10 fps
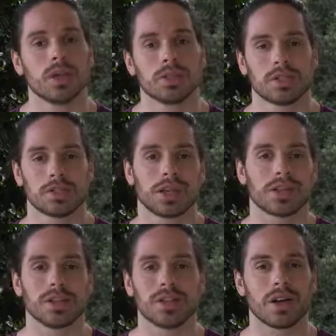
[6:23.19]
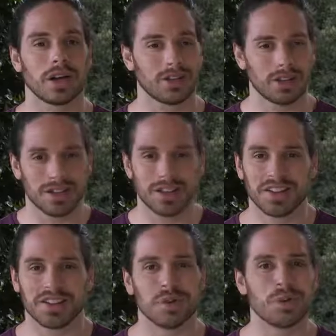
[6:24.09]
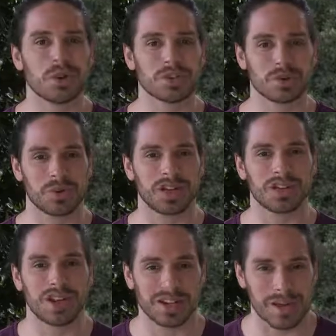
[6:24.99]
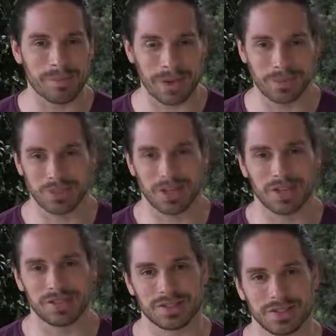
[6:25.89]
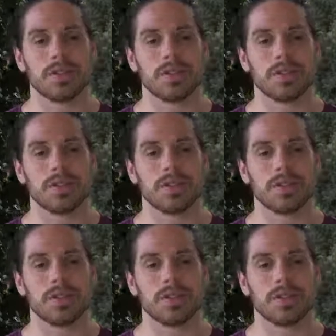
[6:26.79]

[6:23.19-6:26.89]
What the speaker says: She's like a light that walks around lighting up people's days.